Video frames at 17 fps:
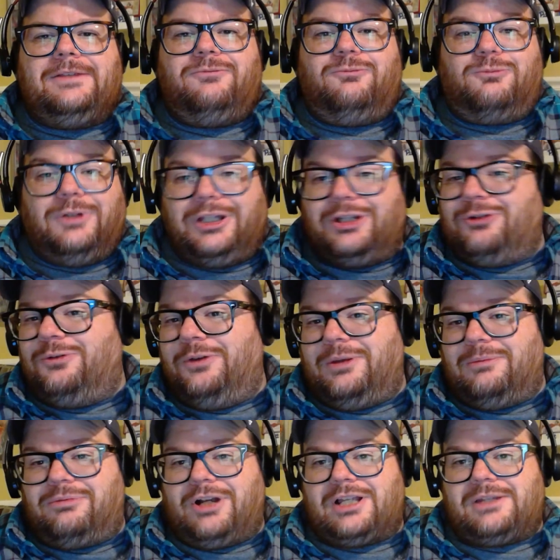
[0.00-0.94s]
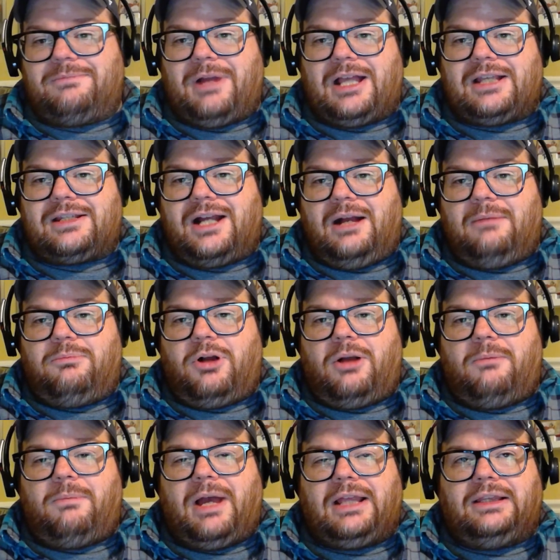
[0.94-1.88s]
Really cool that Press Pass got
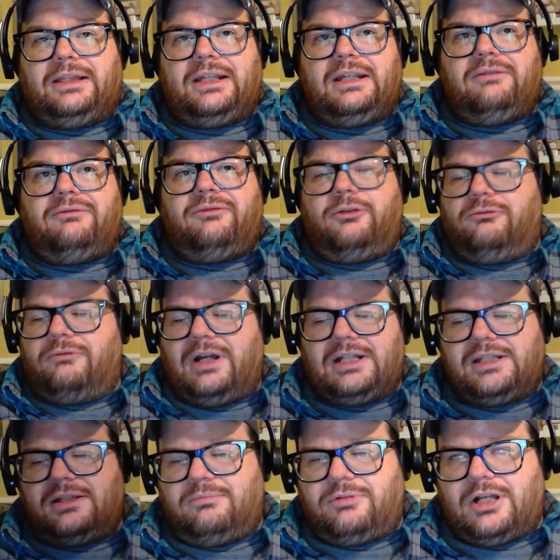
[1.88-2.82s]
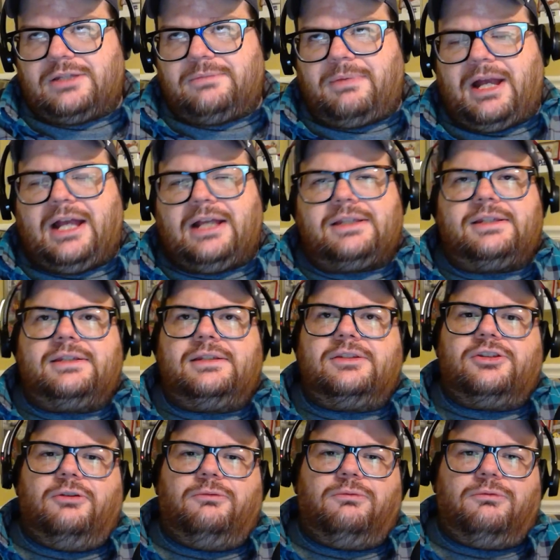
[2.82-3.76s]
bought by Leaf, the rights to Press Pass,
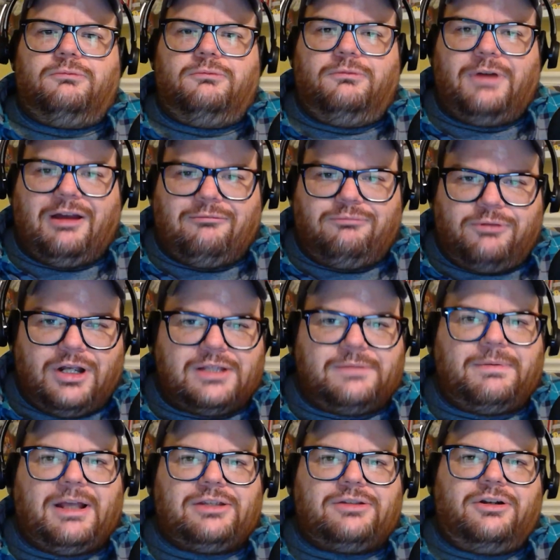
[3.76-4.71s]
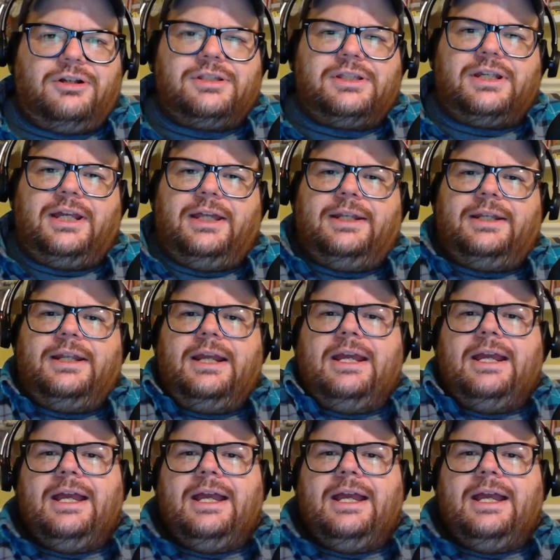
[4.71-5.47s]
so we'll have Press Pass cards again.